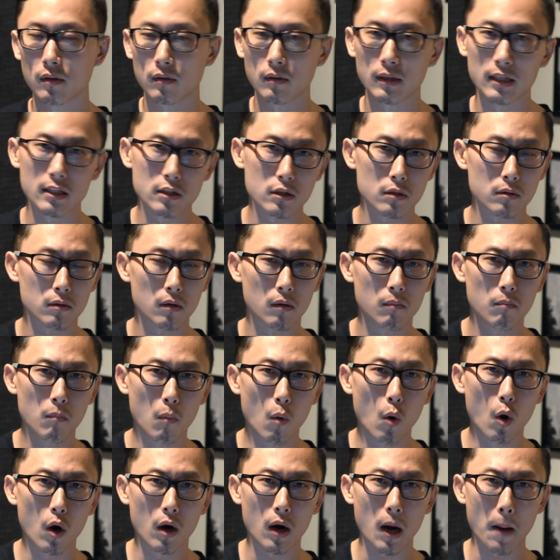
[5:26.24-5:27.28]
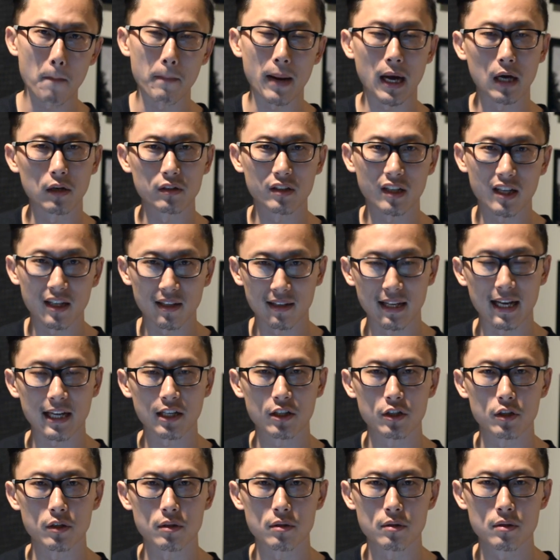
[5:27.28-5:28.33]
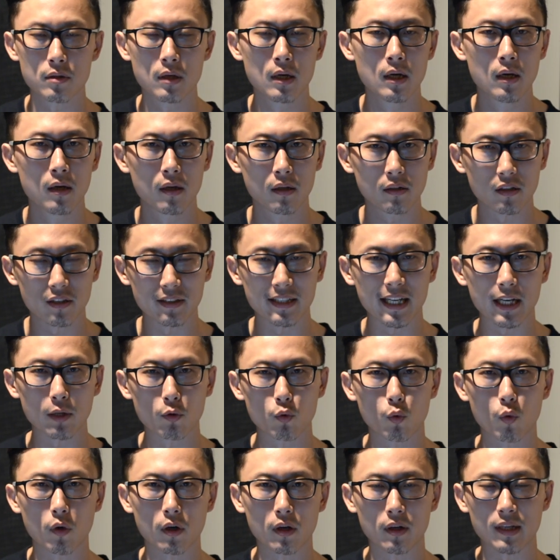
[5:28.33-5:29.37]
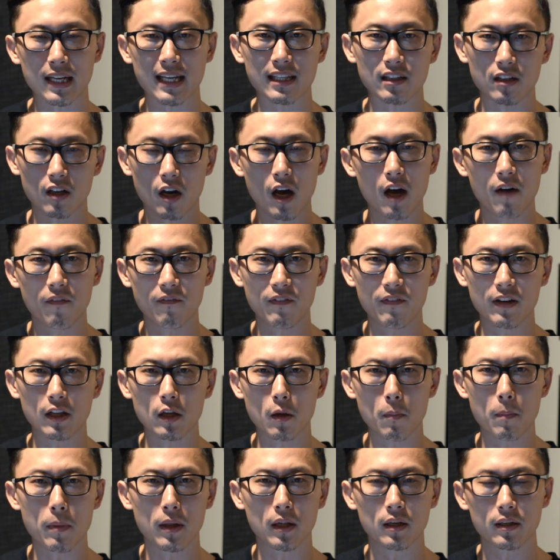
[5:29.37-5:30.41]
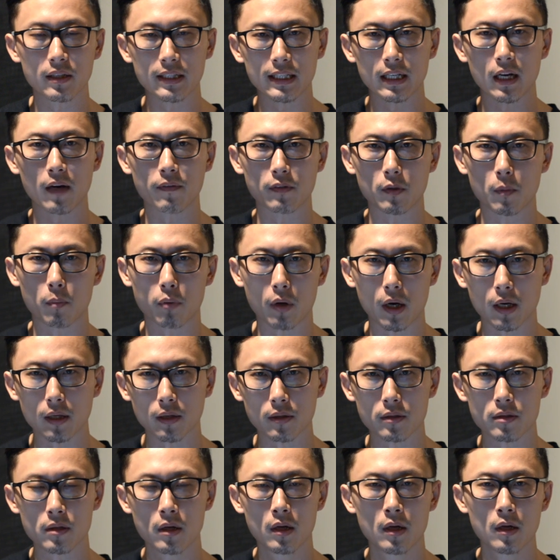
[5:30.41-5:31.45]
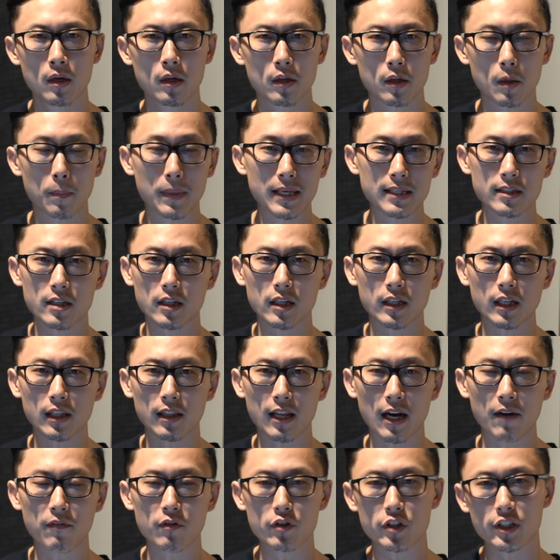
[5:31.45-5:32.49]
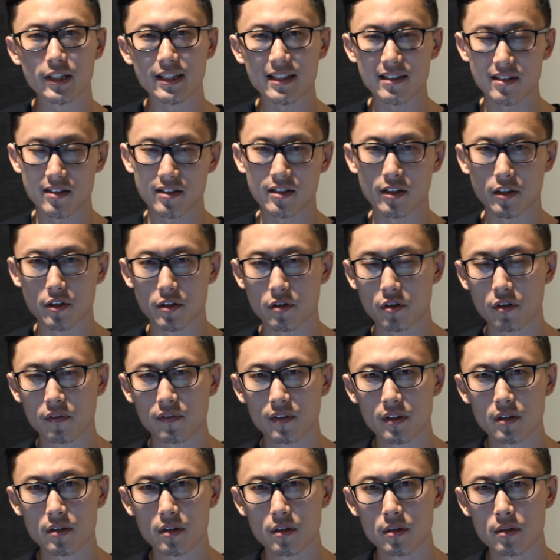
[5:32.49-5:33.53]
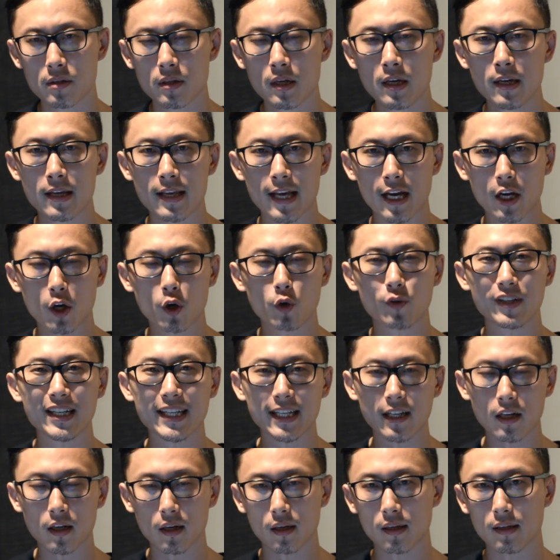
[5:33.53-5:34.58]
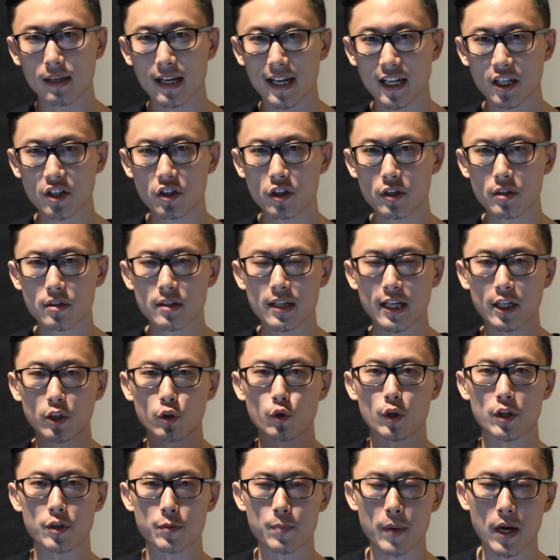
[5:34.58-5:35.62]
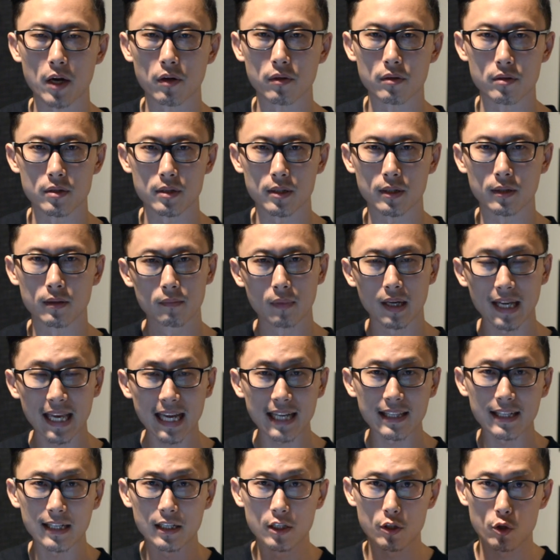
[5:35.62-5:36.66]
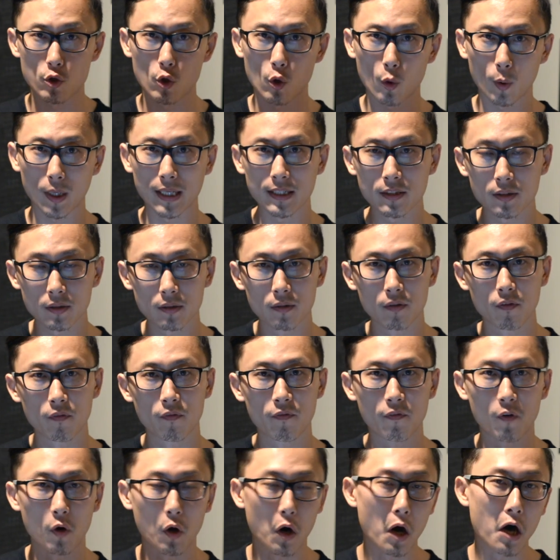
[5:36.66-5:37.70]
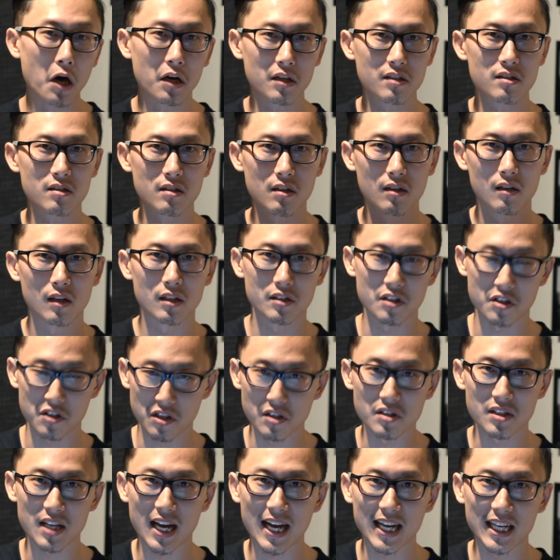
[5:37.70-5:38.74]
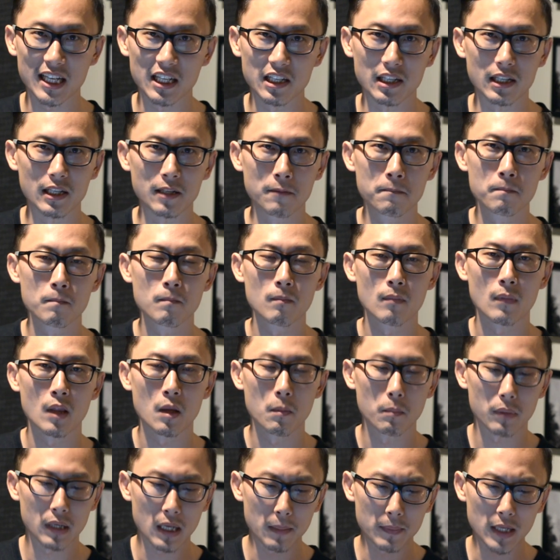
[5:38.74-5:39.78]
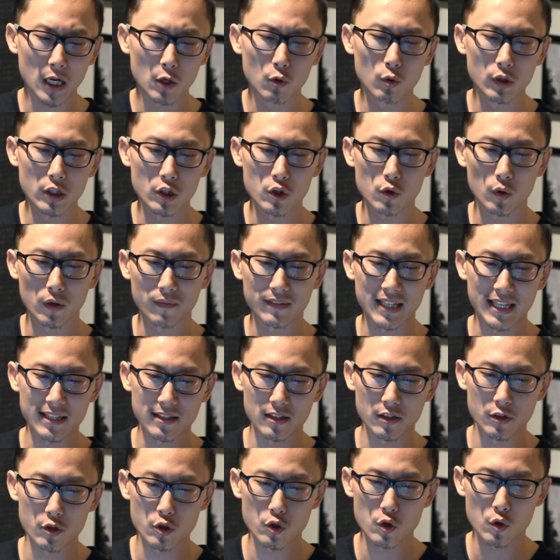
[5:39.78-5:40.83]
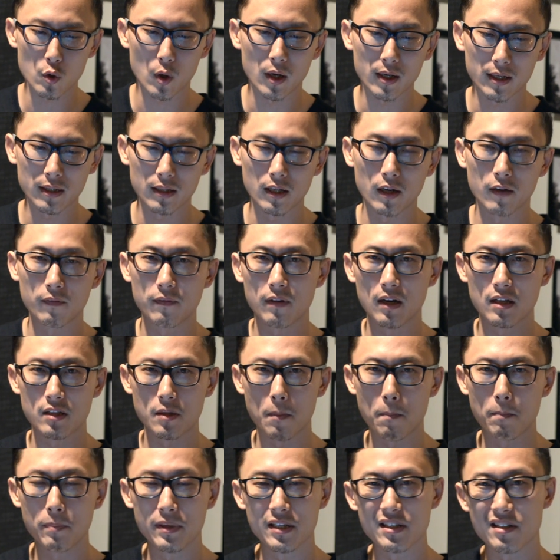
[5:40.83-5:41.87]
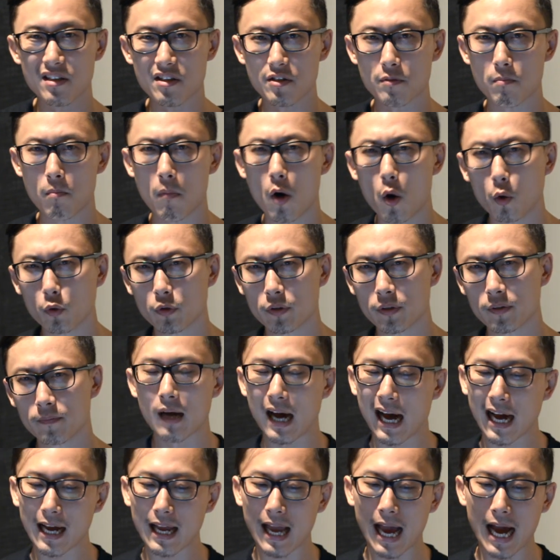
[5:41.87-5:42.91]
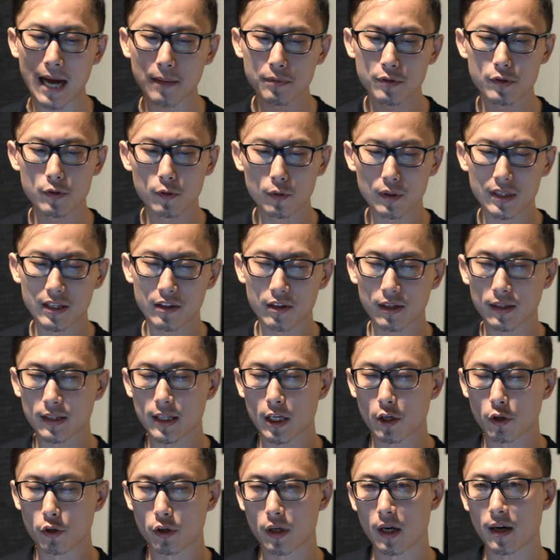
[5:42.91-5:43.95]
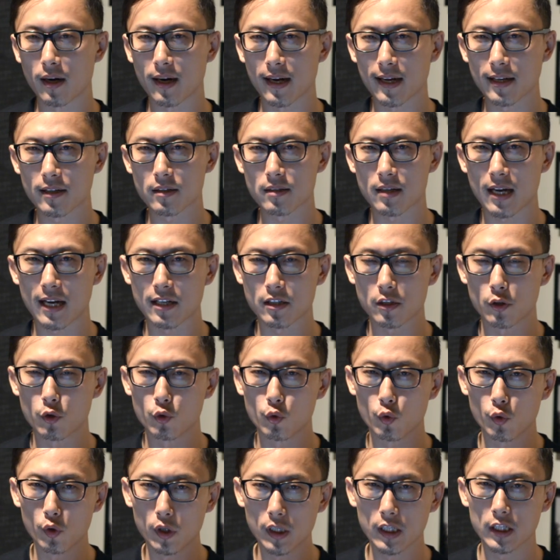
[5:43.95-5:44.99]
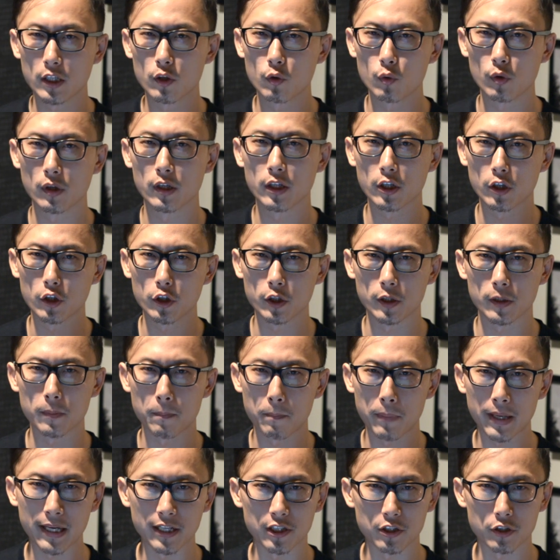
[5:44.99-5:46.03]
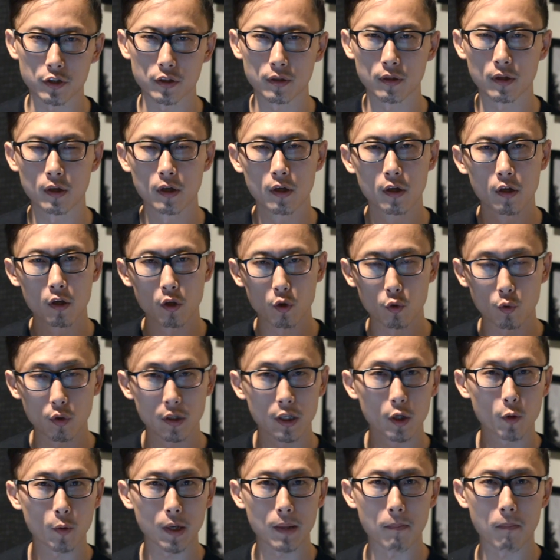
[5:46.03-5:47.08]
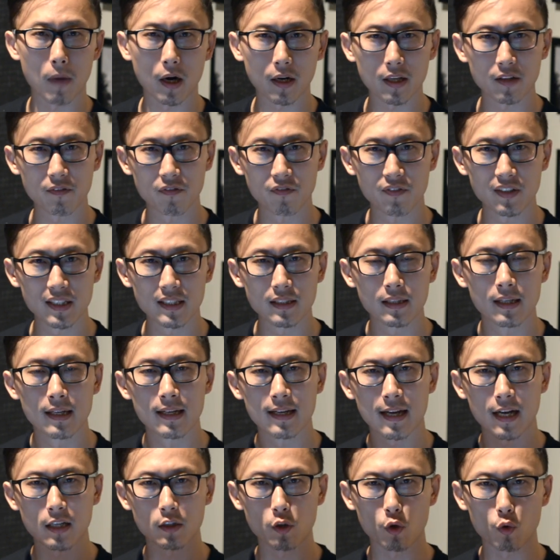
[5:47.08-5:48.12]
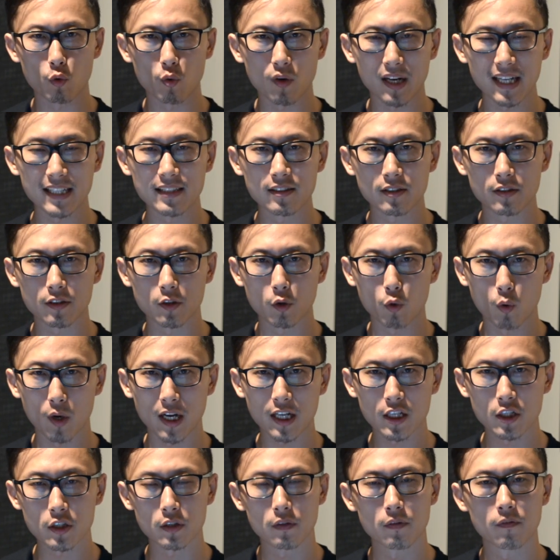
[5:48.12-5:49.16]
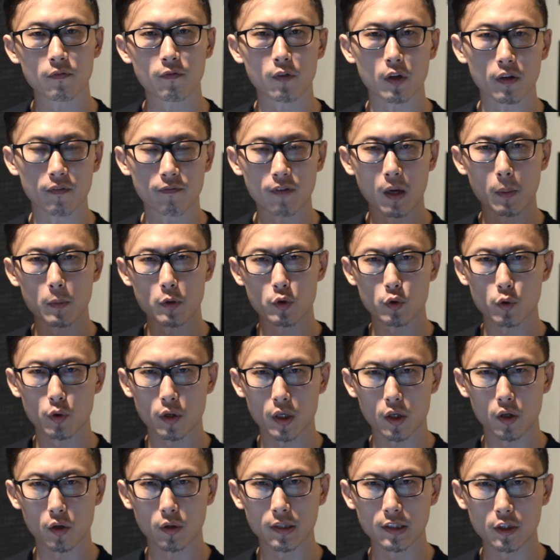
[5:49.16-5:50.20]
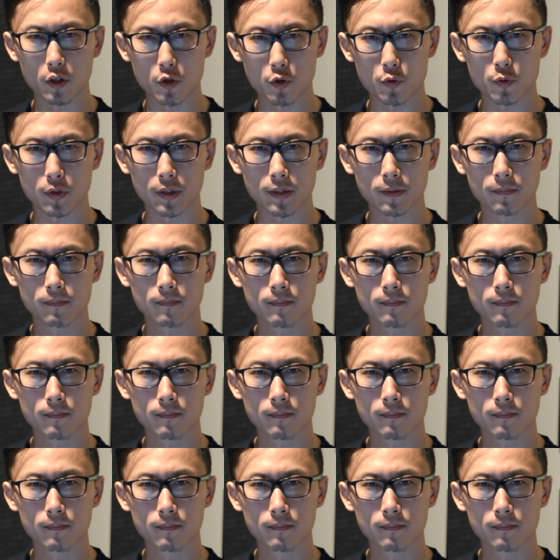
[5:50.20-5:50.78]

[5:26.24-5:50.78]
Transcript: It's more about the connections, the network, and the availability of their products. They're basically leveraging existing services and creating connections and transparency. Again, that is great for us as a society, but I'm not really sure if that is strong enough as a business moat. I absolutely think that GoodRx has a really, really good pitch, really great market fit, and the right direction for the pharmaceutical industry.